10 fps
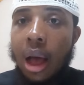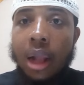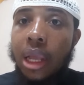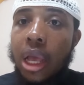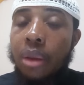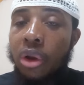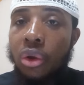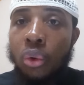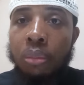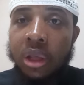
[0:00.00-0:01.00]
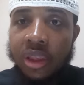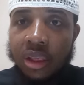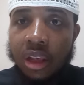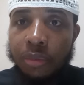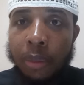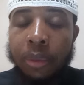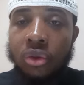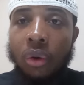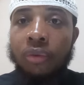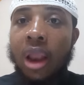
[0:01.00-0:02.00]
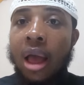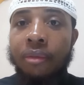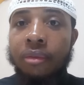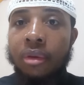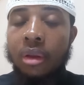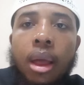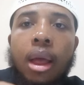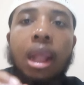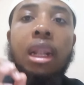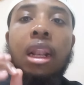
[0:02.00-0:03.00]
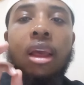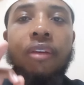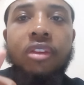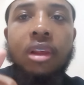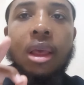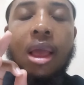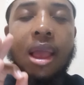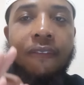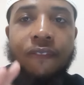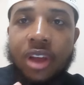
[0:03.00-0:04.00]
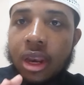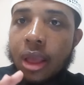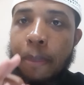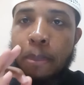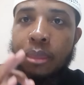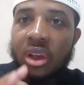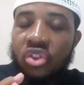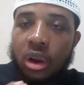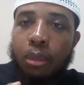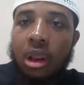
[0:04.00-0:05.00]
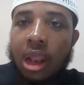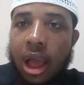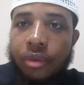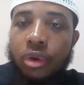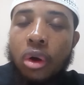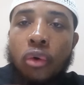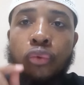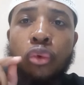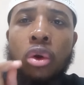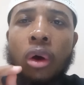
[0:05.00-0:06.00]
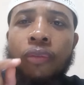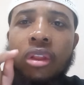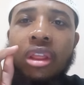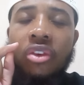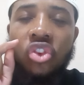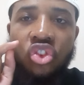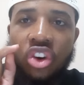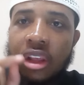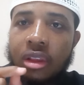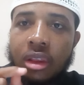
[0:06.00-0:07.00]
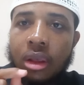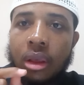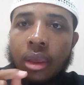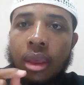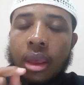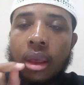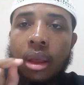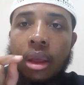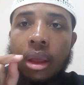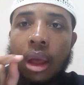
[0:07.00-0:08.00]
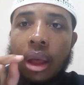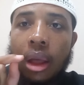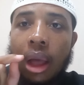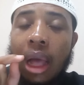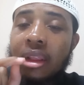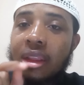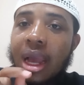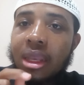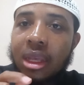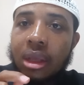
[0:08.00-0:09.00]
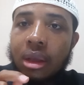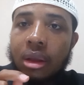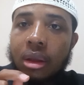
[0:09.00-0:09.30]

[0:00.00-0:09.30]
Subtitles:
And anybody who misses this purpose of life lives a very miserable life, full of distress, anxiety,